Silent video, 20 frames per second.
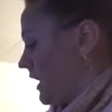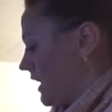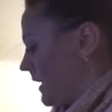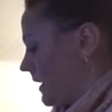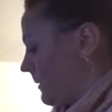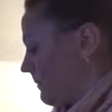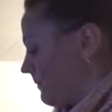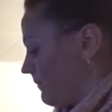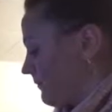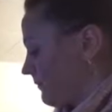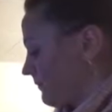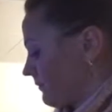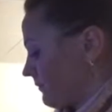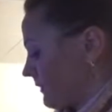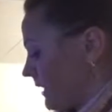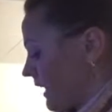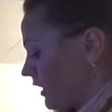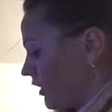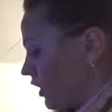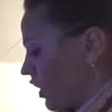an
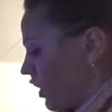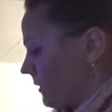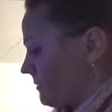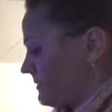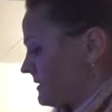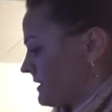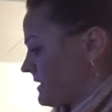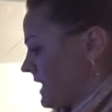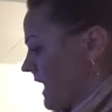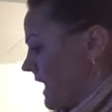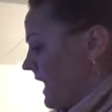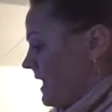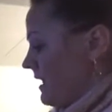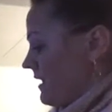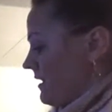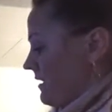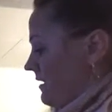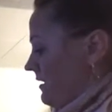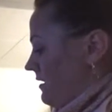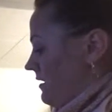alarm state.